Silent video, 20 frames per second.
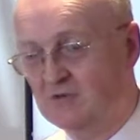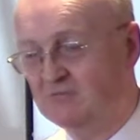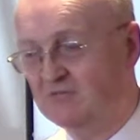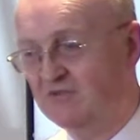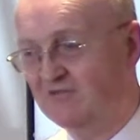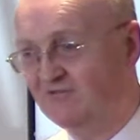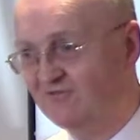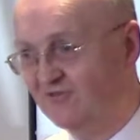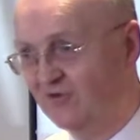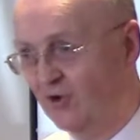
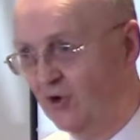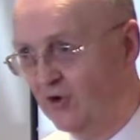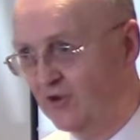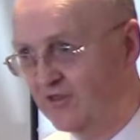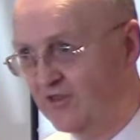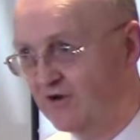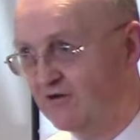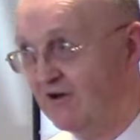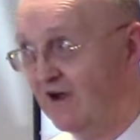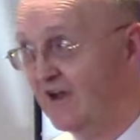
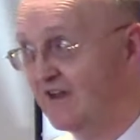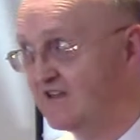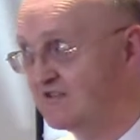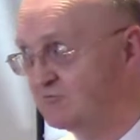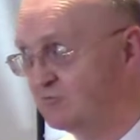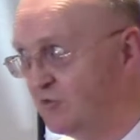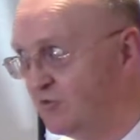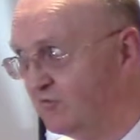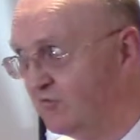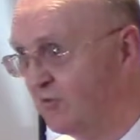before their eyes
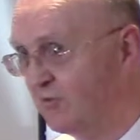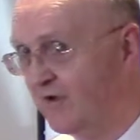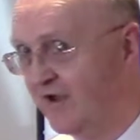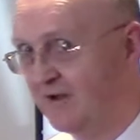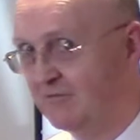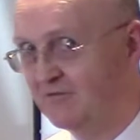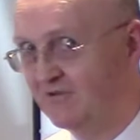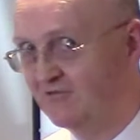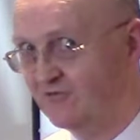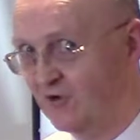move
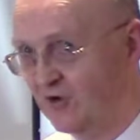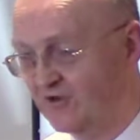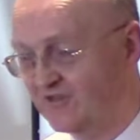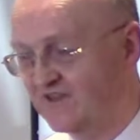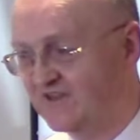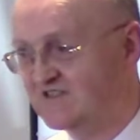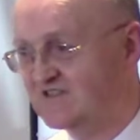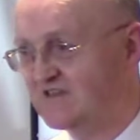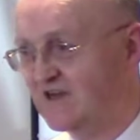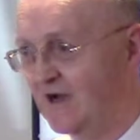away, before
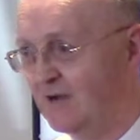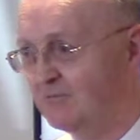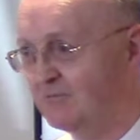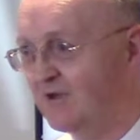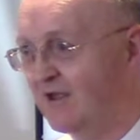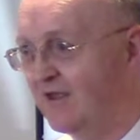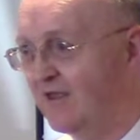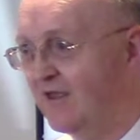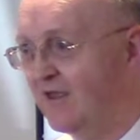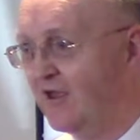they stop,